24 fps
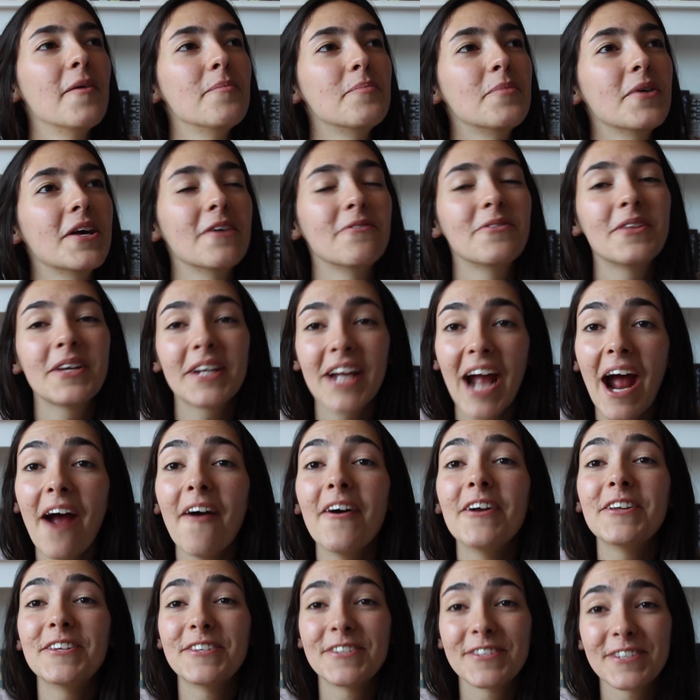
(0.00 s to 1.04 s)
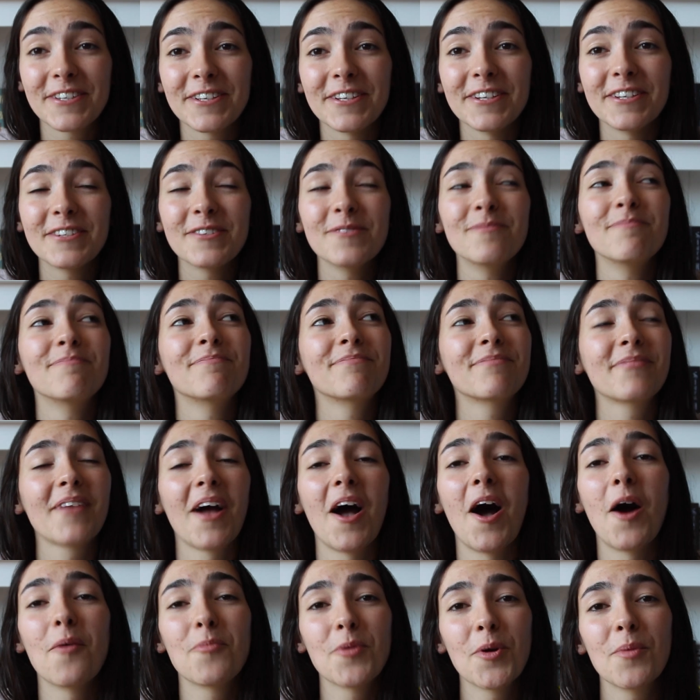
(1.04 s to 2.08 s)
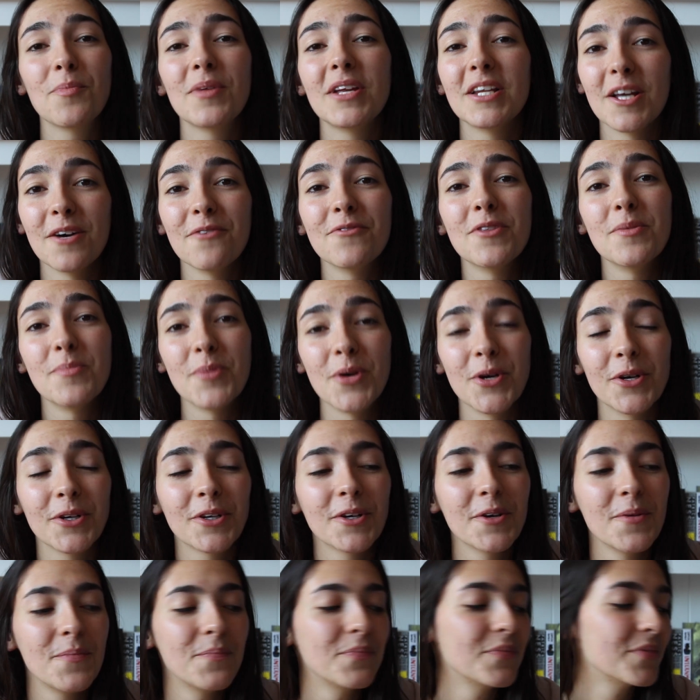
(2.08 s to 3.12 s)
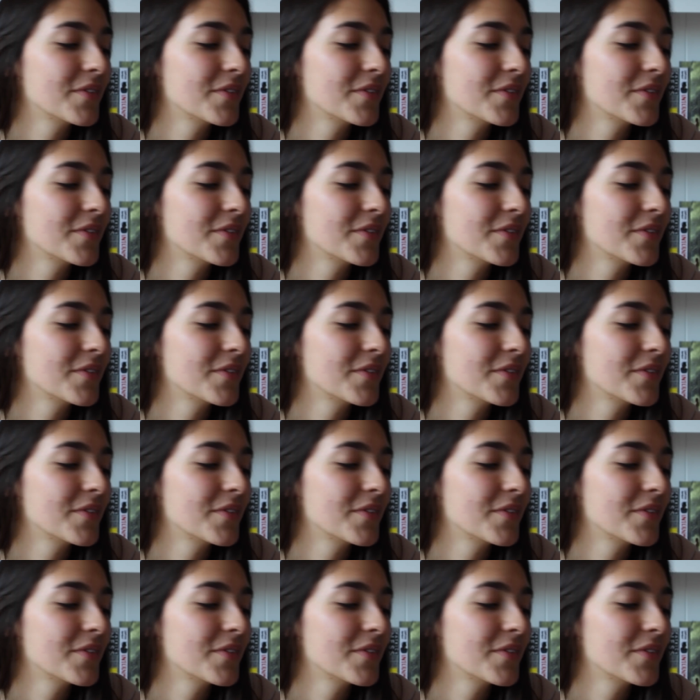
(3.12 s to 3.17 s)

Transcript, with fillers: but if the characters are good, I'll probably love the book.